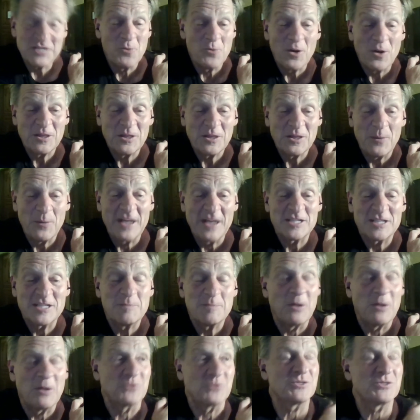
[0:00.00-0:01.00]
Doesn't work the way
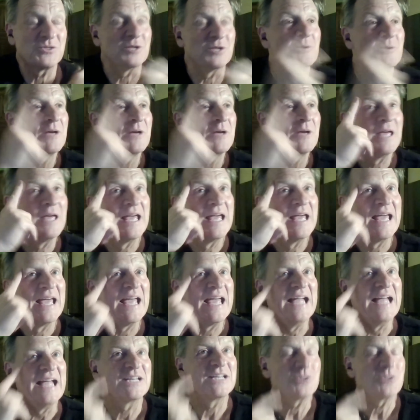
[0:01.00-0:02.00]
it's supposed to.
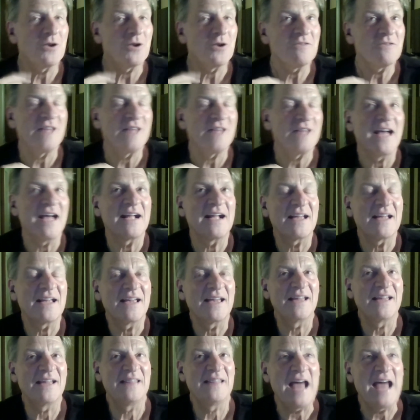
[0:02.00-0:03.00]
It's sort of like
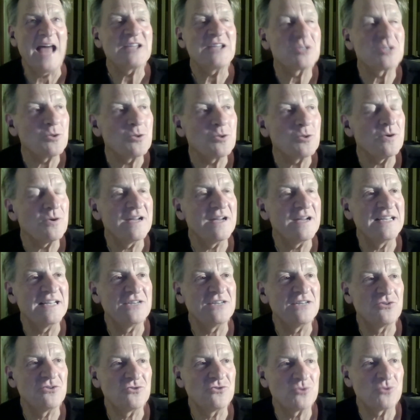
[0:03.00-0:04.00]
that story
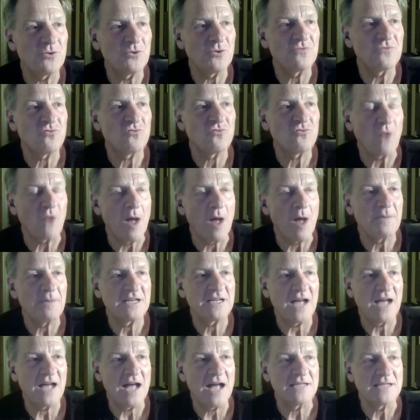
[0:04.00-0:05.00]
sort of
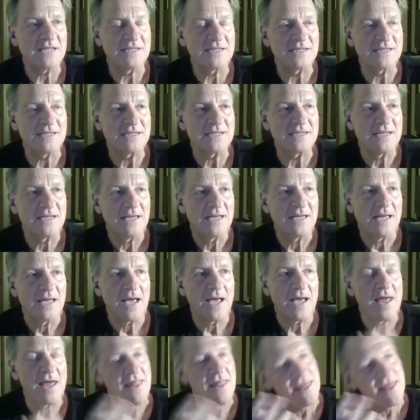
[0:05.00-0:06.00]
dramatizes
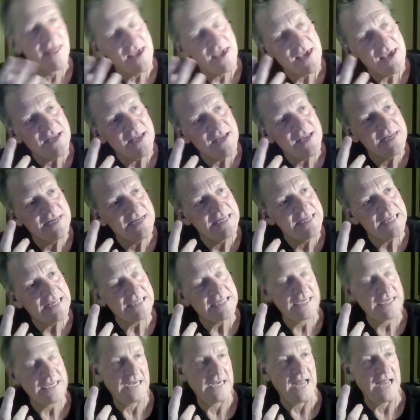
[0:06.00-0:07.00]
the
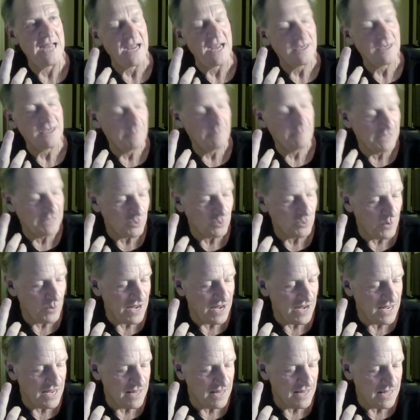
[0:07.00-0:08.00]
disconnect
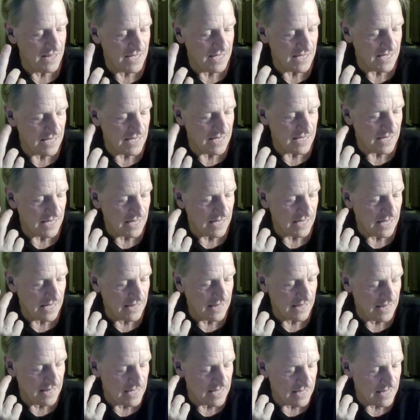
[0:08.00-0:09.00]
between the
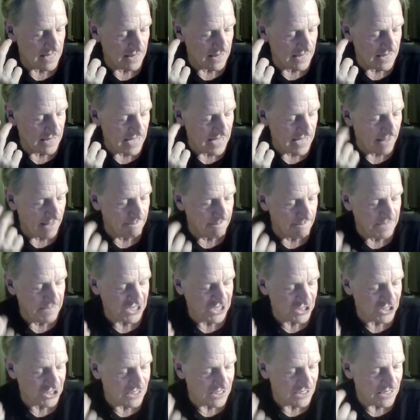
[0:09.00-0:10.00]

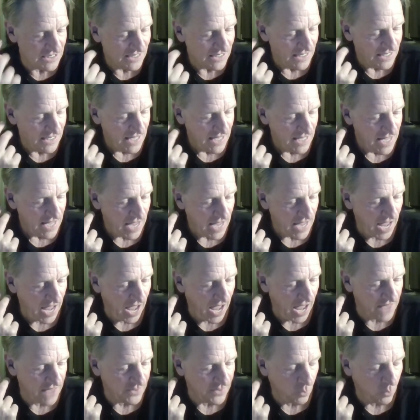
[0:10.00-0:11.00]
ambition
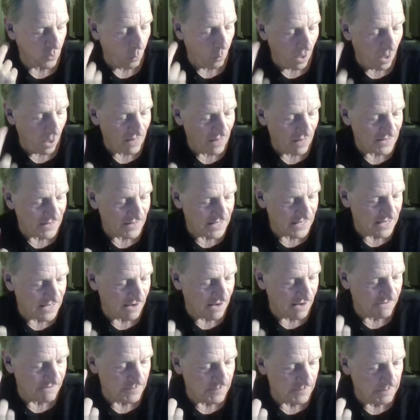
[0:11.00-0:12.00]
and the
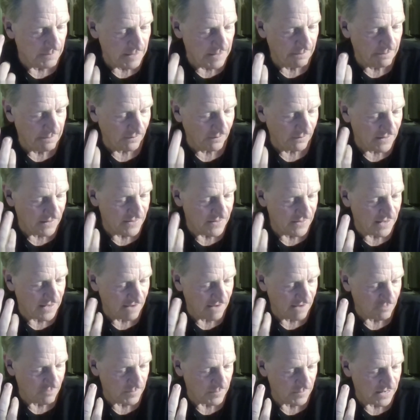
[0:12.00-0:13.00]
quality of the people in the
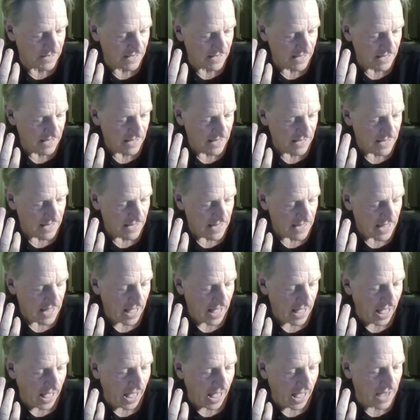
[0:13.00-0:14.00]
government
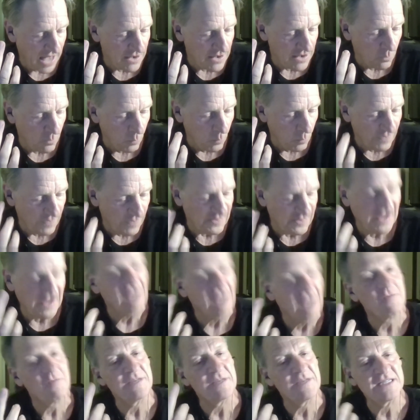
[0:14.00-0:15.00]
and what the
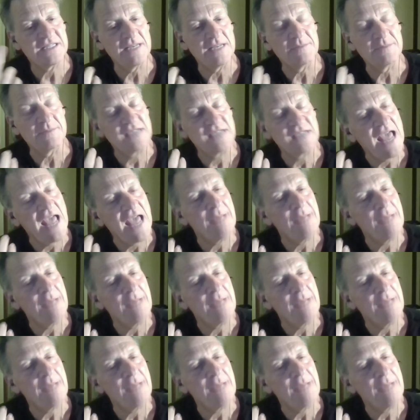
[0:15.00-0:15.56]
government seems